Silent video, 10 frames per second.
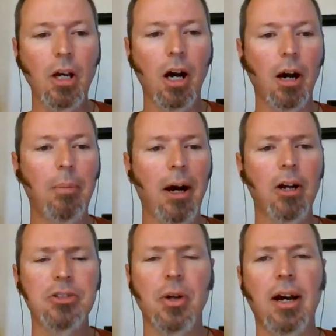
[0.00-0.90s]
Um, I
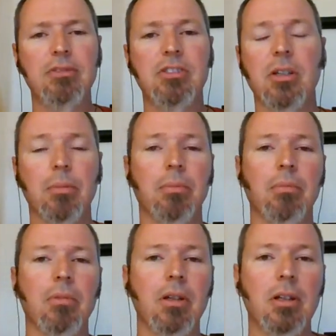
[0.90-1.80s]
also have
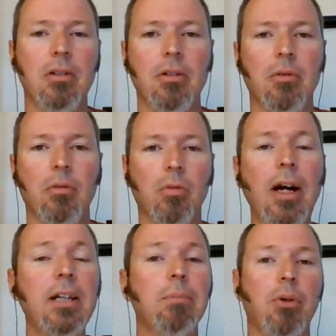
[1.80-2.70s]
some
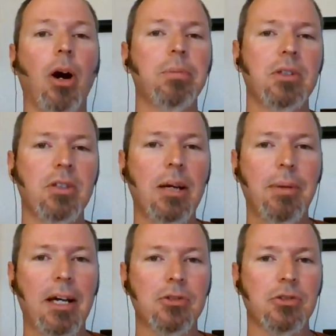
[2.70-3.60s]
writing prompt
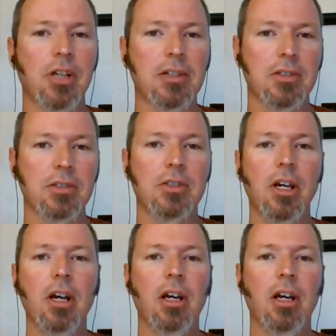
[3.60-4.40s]
type exercises